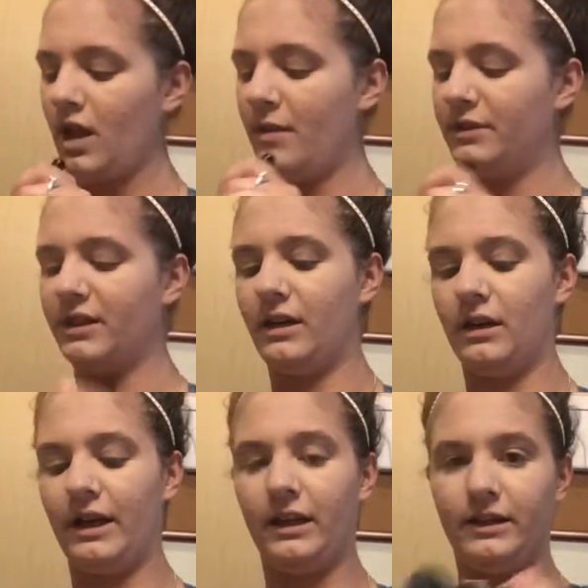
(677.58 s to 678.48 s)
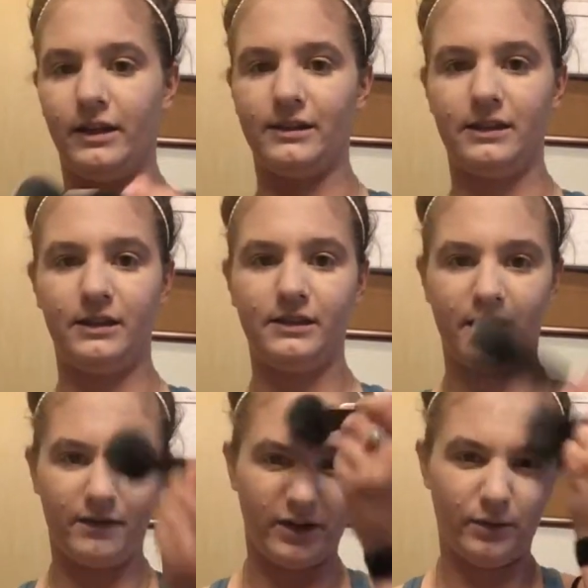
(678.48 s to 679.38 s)
I'm just kind of lightly dusting this
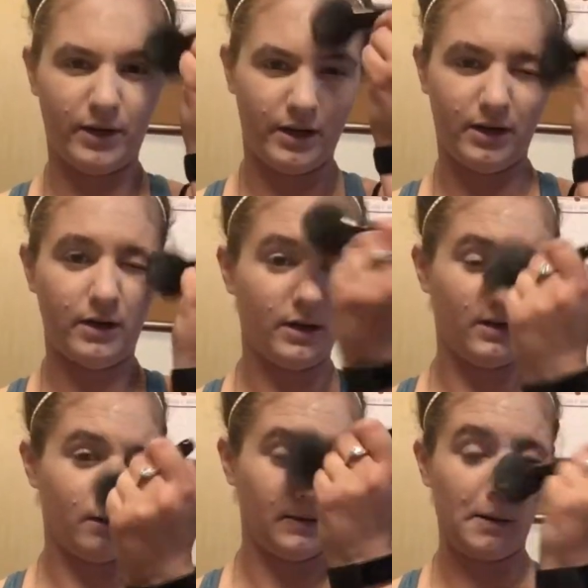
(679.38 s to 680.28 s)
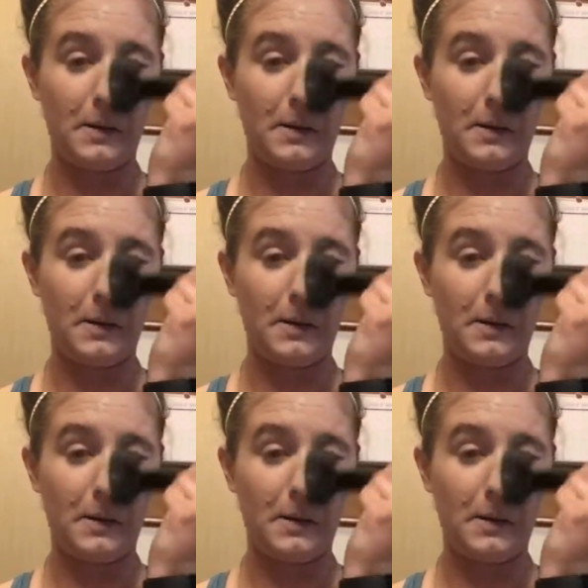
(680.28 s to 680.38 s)
everywhere